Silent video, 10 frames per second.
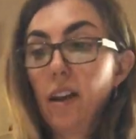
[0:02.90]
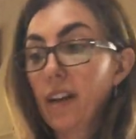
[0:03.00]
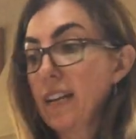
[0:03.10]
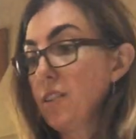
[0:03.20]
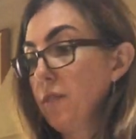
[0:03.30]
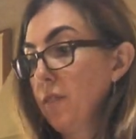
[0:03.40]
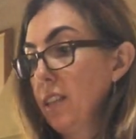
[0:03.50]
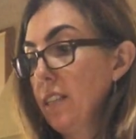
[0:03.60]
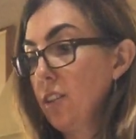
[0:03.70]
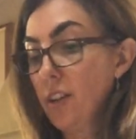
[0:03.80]
Okay, so for
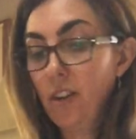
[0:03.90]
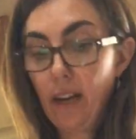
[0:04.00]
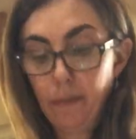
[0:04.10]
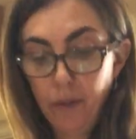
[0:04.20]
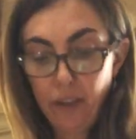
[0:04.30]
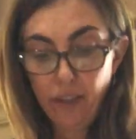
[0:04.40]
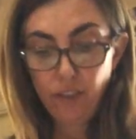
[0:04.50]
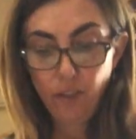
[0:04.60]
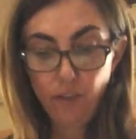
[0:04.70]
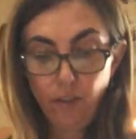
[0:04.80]
this dough, I'm going
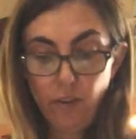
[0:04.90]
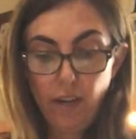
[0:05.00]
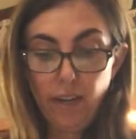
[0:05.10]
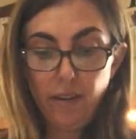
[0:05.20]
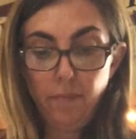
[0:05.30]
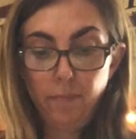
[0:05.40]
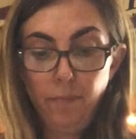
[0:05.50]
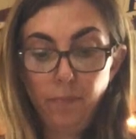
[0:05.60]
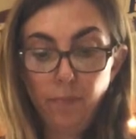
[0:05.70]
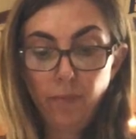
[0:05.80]
to
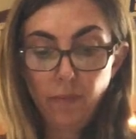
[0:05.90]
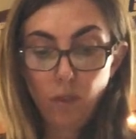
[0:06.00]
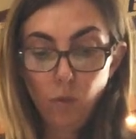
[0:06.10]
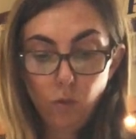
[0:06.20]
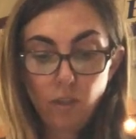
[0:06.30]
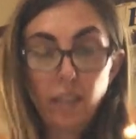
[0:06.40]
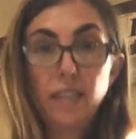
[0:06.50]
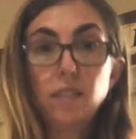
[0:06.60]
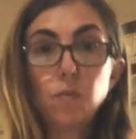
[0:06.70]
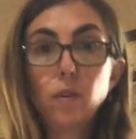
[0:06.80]

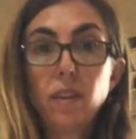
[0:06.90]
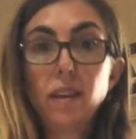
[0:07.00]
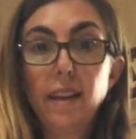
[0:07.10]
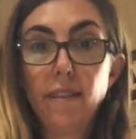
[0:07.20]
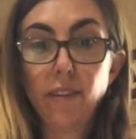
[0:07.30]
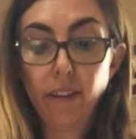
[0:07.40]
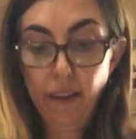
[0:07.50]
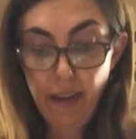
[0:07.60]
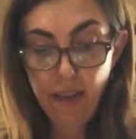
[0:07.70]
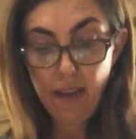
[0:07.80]
autolyse with the
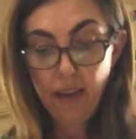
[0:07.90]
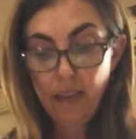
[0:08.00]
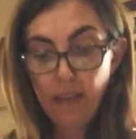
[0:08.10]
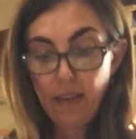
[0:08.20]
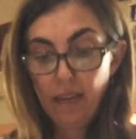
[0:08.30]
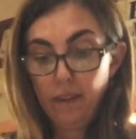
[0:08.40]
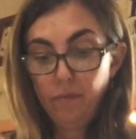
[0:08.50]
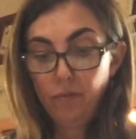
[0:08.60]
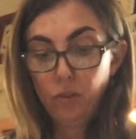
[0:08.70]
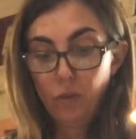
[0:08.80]
leaven
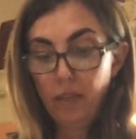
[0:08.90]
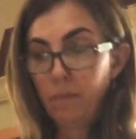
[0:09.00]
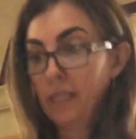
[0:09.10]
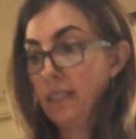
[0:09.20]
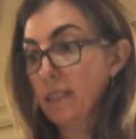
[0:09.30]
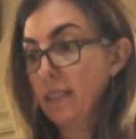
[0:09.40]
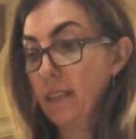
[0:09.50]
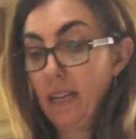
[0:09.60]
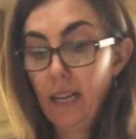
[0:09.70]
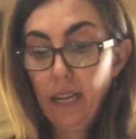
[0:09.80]
for 20 minutes.
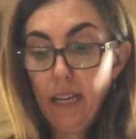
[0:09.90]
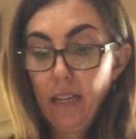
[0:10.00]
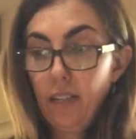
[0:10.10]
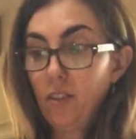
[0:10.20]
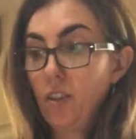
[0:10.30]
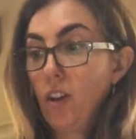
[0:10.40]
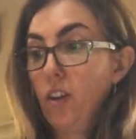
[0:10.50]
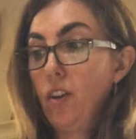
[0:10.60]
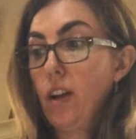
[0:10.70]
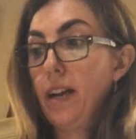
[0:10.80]

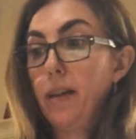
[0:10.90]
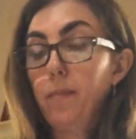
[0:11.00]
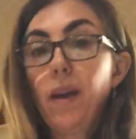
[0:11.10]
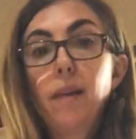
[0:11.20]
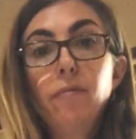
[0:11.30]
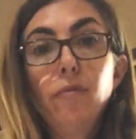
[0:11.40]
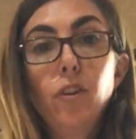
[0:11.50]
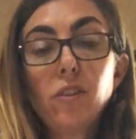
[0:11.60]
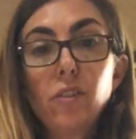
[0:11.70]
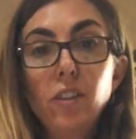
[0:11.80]
So I'm
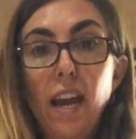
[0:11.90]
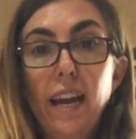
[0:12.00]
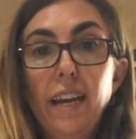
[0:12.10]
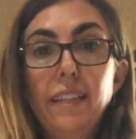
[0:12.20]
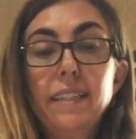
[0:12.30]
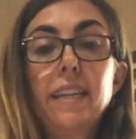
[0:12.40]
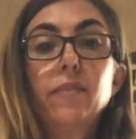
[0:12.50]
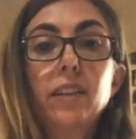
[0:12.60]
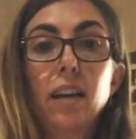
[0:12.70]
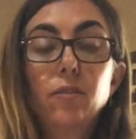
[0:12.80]
first going to add
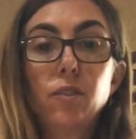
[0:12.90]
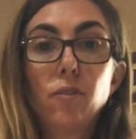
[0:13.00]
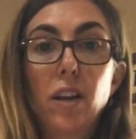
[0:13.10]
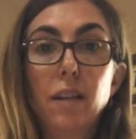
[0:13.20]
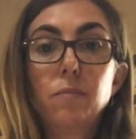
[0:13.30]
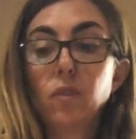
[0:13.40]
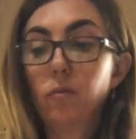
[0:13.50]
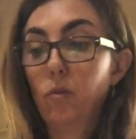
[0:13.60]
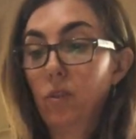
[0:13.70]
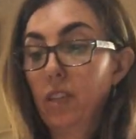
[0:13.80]
700 grams of
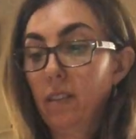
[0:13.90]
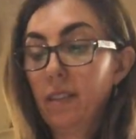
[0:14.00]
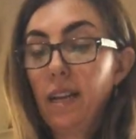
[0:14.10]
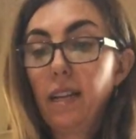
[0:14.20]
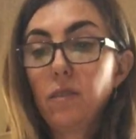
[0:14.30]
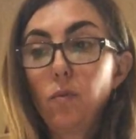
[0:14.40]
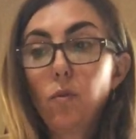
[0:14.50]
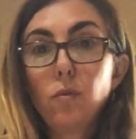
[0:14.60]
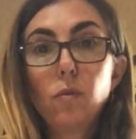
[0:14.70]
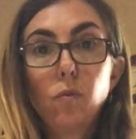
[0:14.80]
water. It's nice
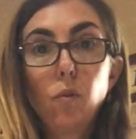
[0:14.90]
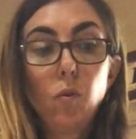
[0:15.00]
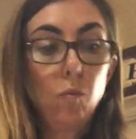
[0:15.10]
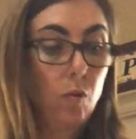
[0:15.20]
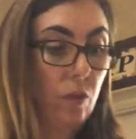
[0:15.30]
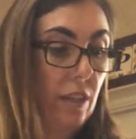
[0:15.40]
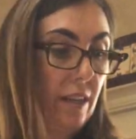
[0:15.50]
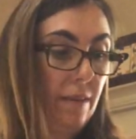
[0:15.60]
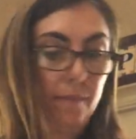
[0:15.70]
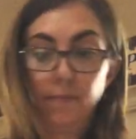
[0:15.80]
warm
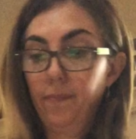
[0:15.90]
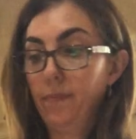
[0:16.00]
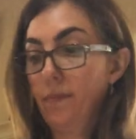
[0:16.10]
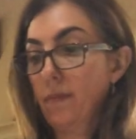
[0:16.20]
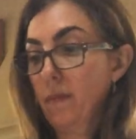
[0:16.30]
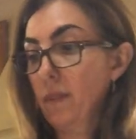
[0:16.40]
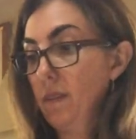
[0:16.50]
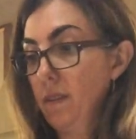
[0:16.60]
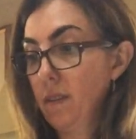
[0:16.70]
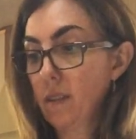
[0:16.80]
water.
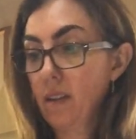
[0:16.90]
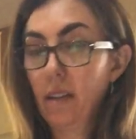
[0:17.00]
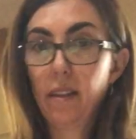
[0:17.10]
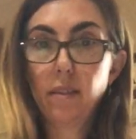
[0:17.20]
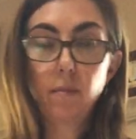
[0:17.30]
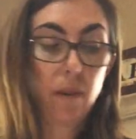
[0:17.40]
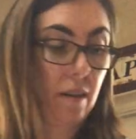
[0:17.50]
Actually, it's